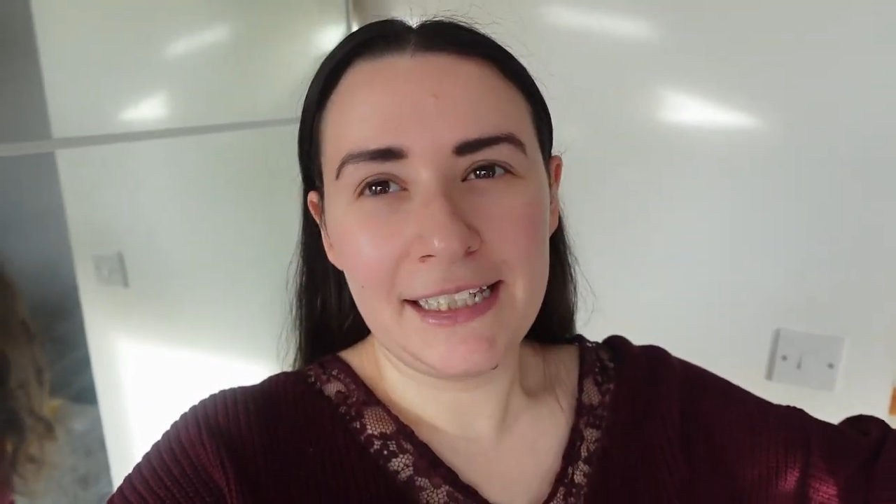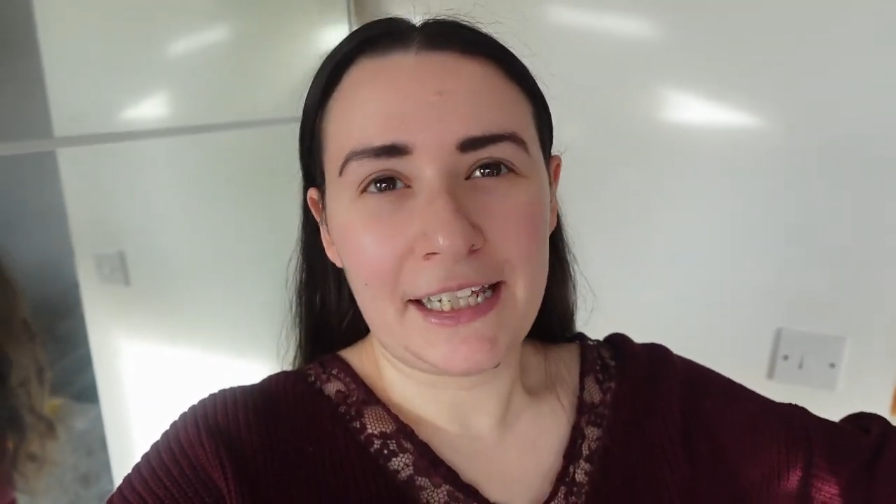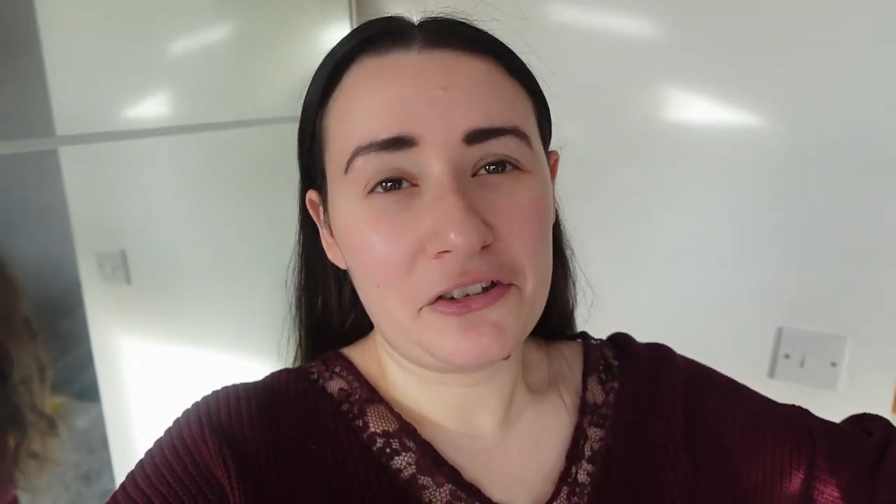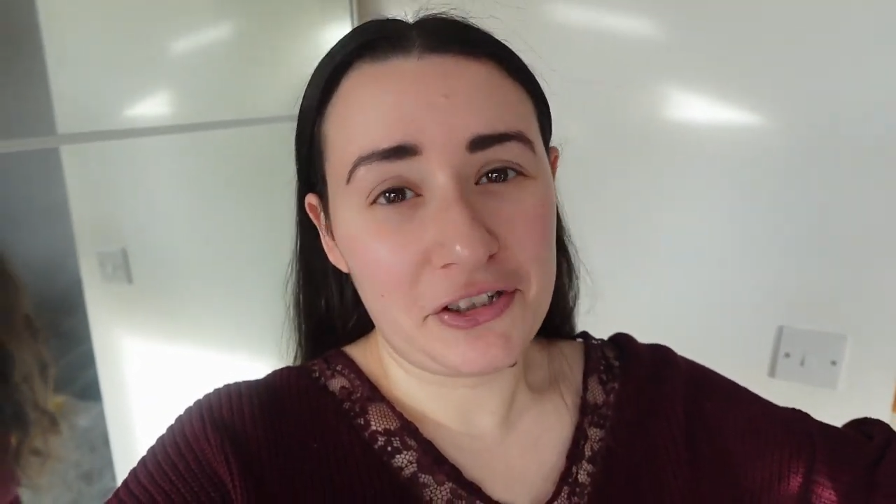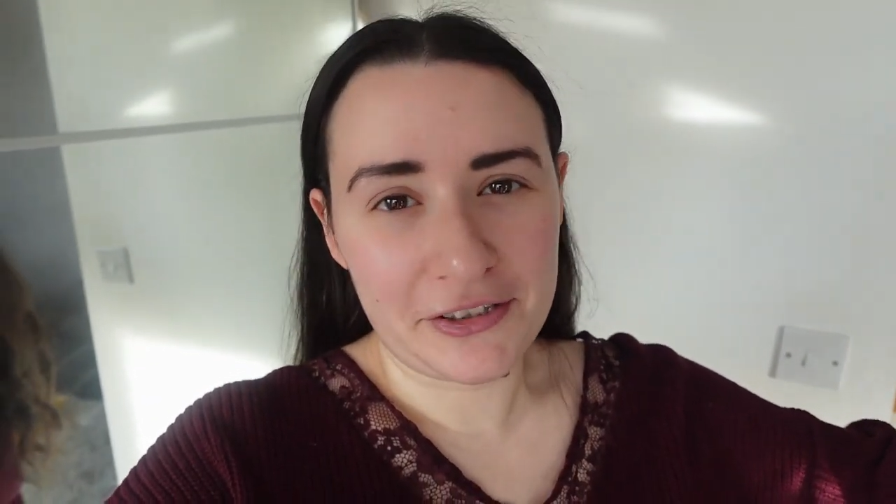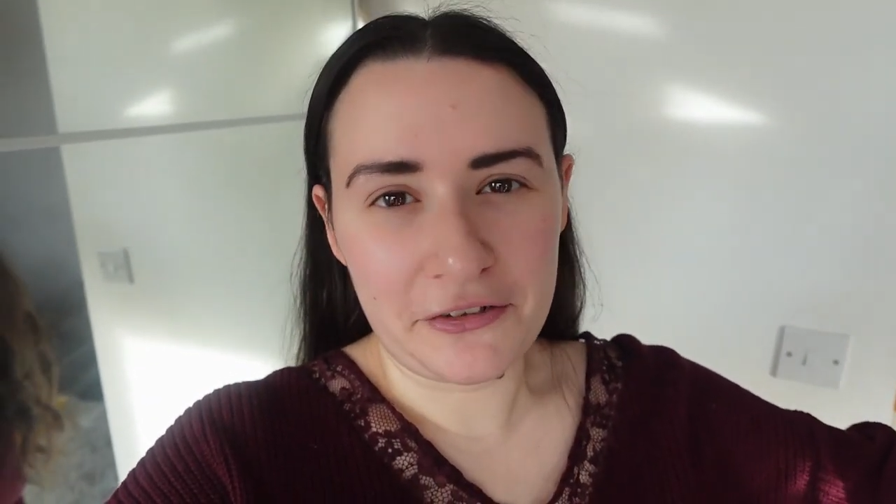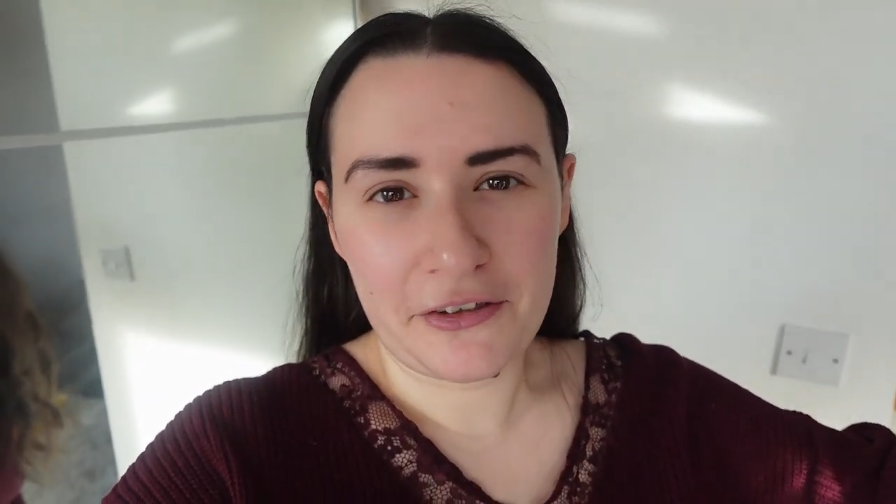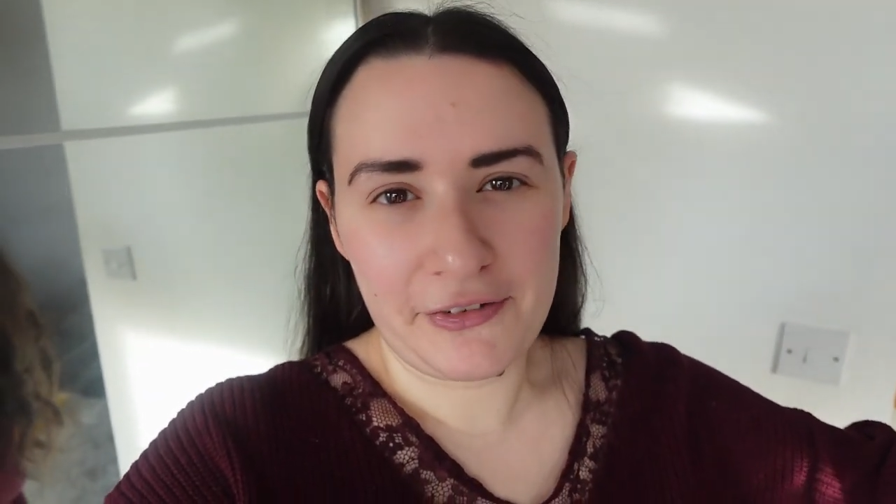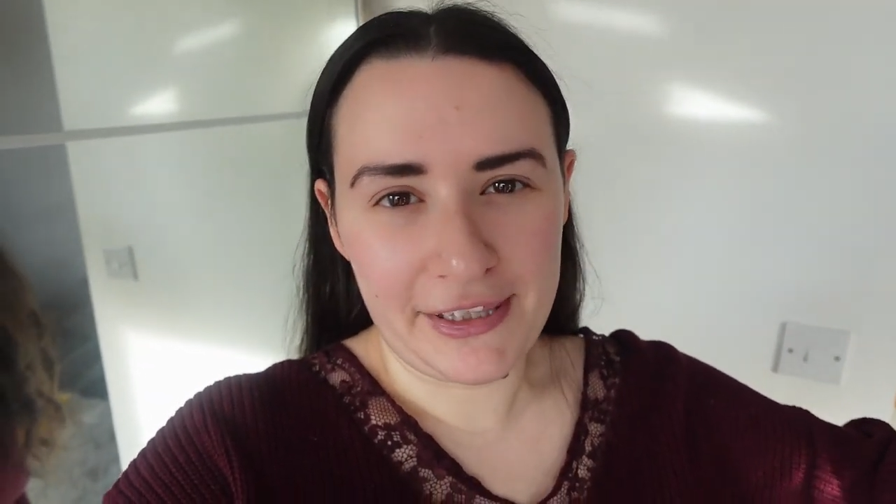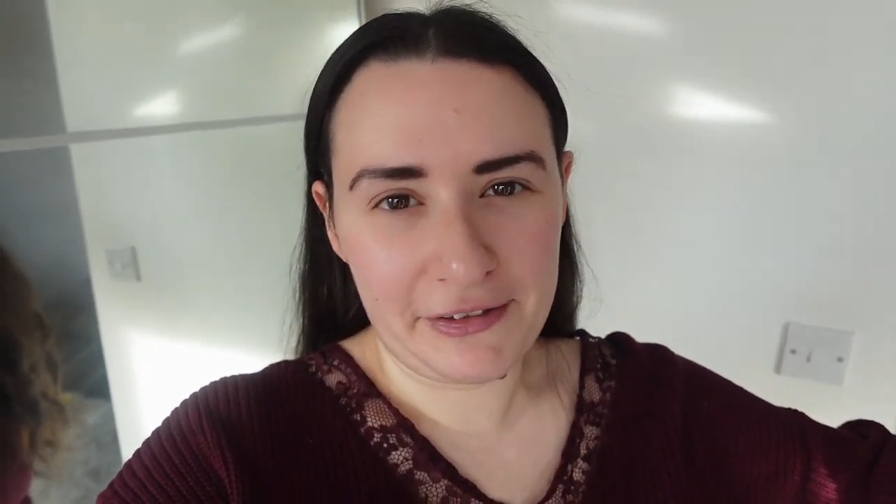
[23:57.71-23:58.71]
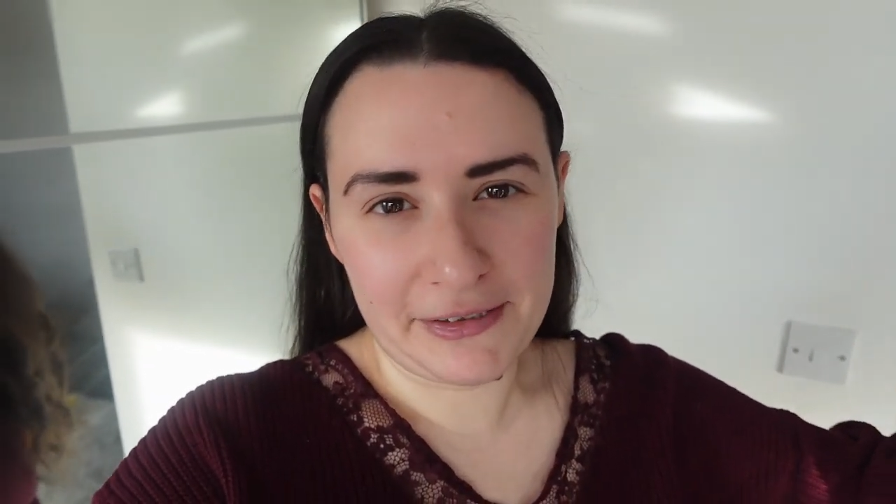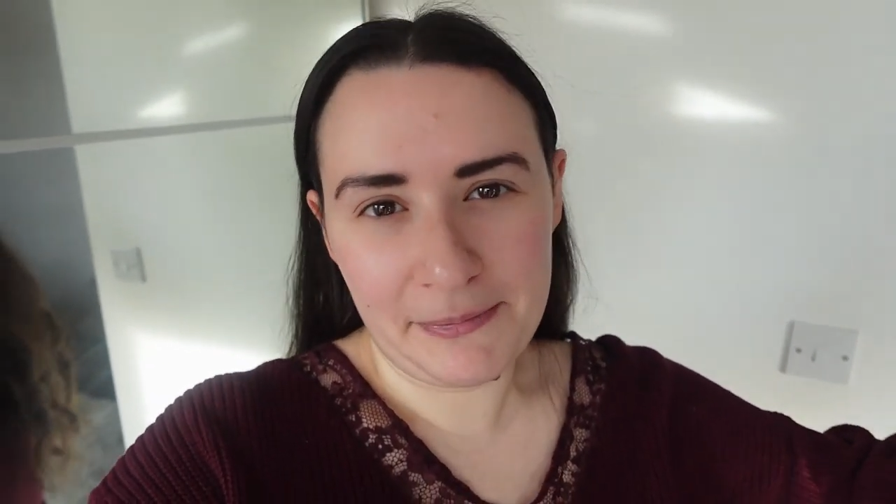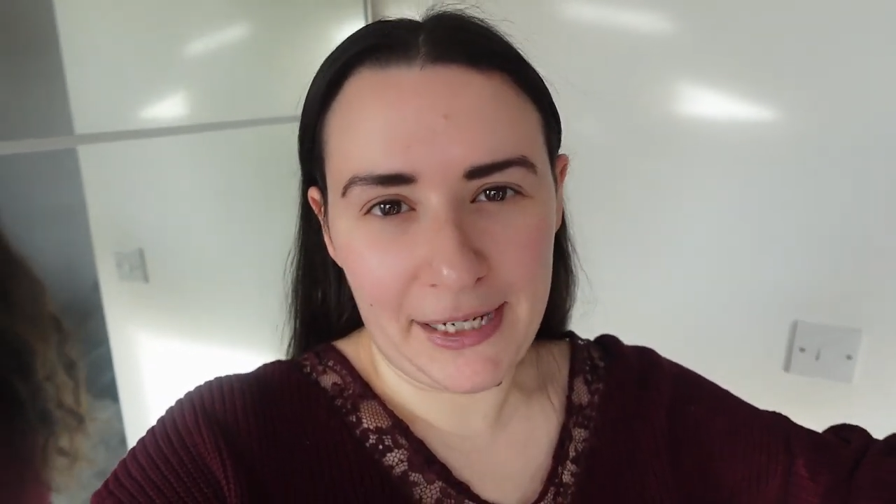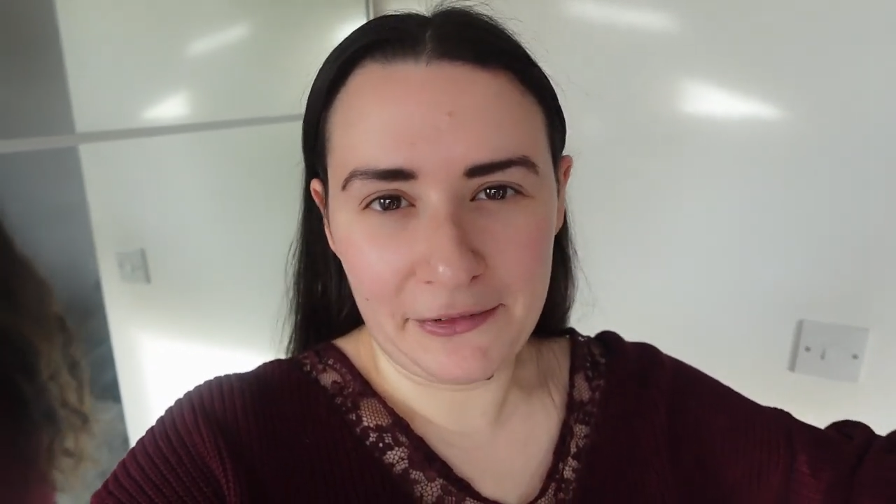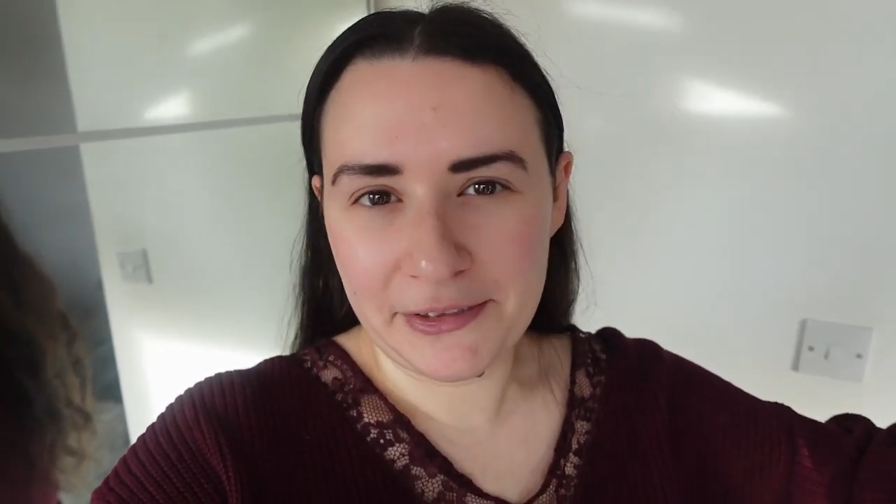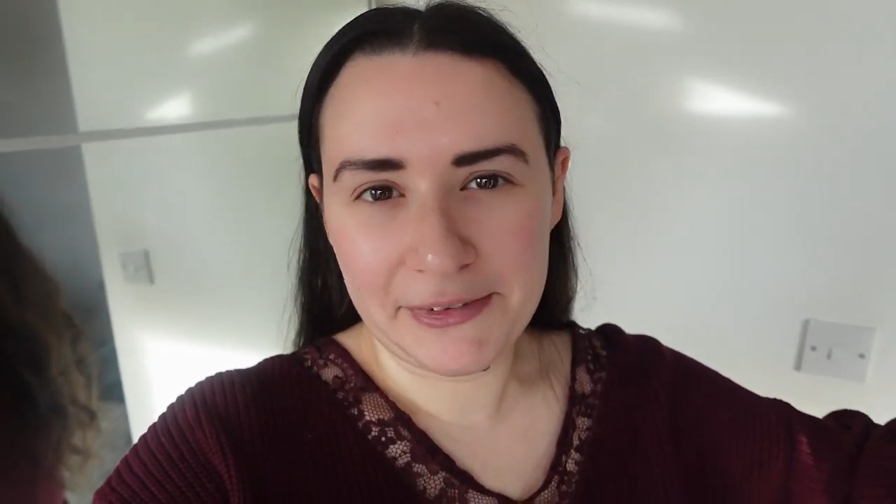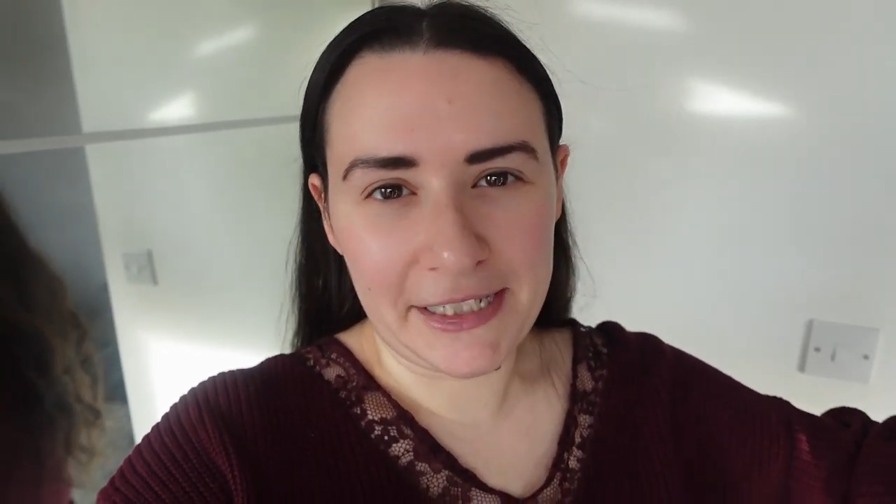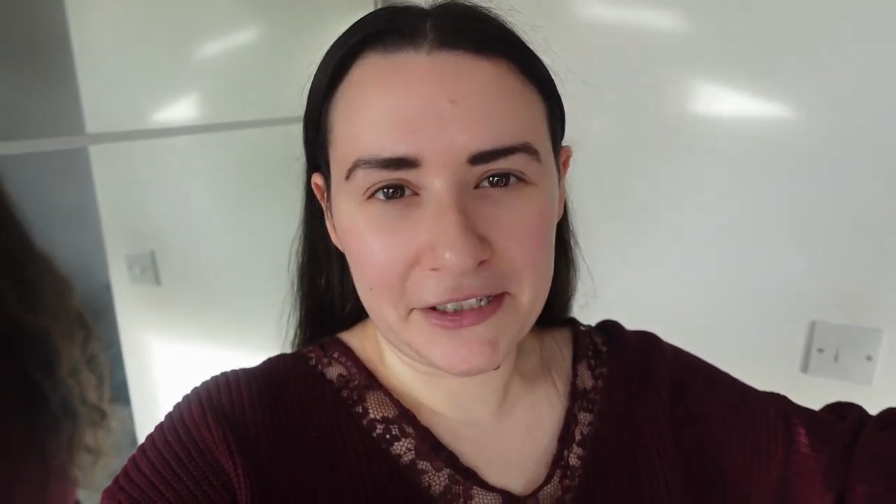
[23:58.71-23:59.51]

like just under £3,000, it was like